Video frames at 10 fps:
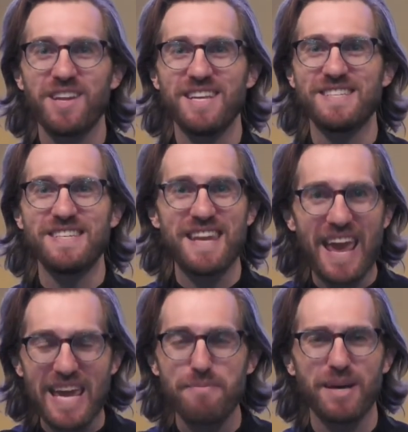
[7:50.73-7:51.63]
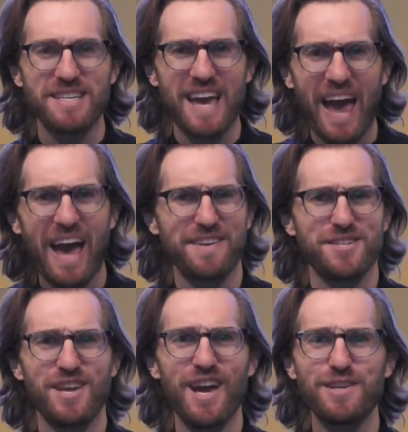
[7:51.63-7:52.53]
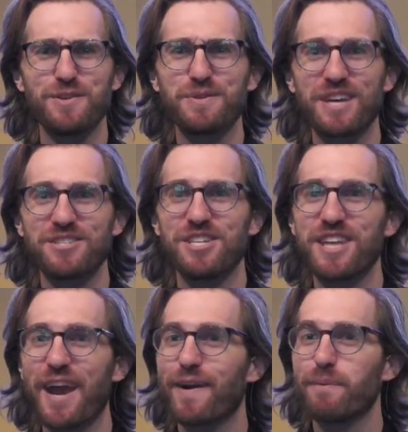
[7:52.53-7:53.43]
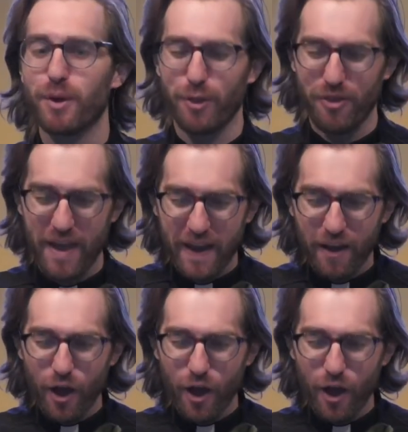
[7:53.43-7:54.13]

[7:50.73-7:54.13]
his name attached to such a terrible thing?